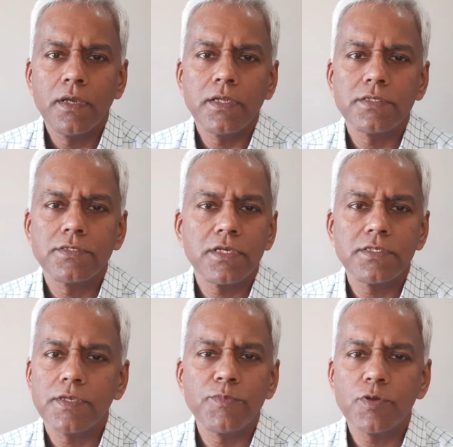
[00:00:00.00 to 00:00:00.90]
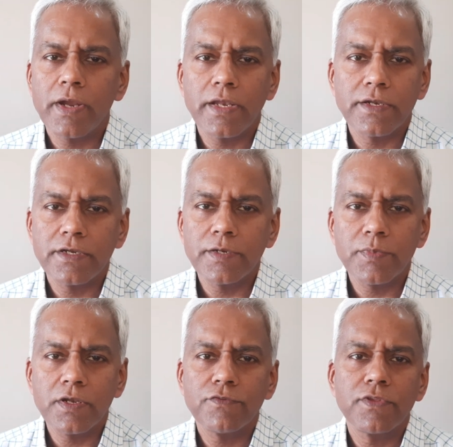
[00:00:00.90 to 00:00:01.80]
It's just symptomatic
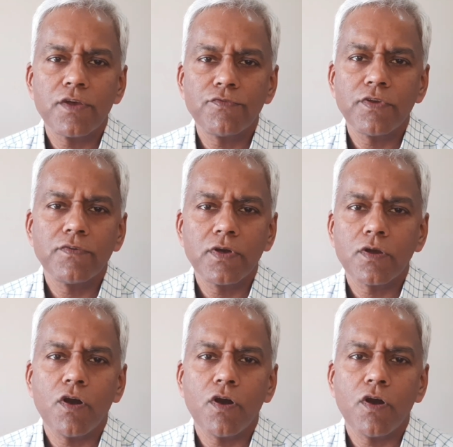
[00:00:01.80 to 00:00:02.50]
treatment. If there are fever,